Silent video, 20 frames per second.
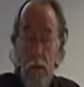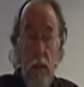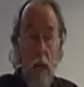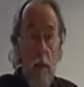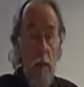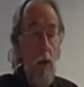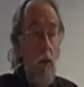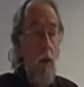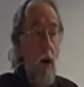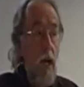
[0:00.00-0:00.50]

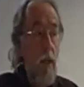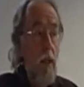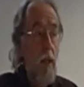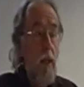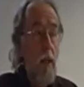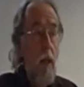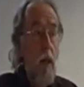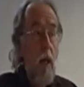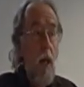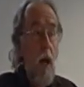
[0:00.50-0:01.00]

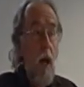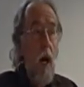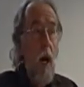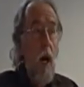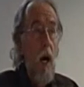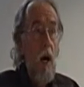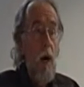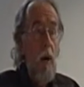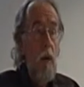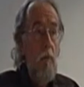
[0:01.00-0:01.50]
democratic,
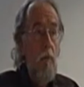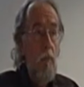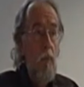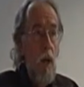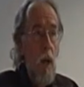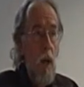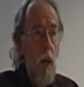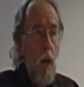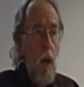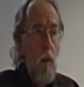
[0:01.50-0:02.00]

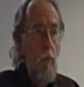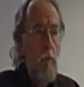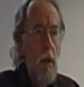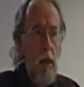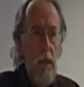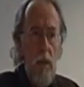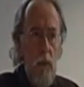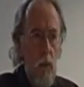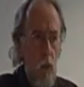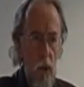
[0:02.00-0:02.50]

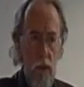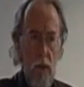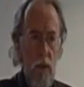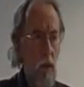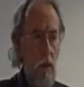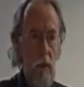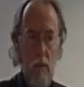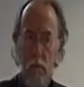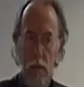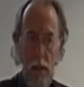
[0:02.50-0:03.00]
but it
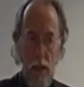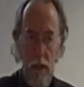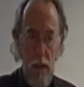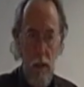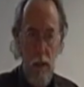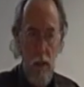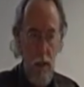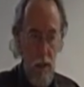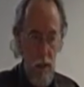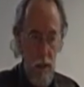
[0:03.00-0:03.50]
wouldn't
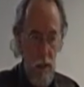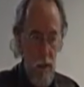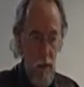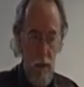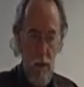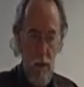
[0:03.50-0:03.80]
be,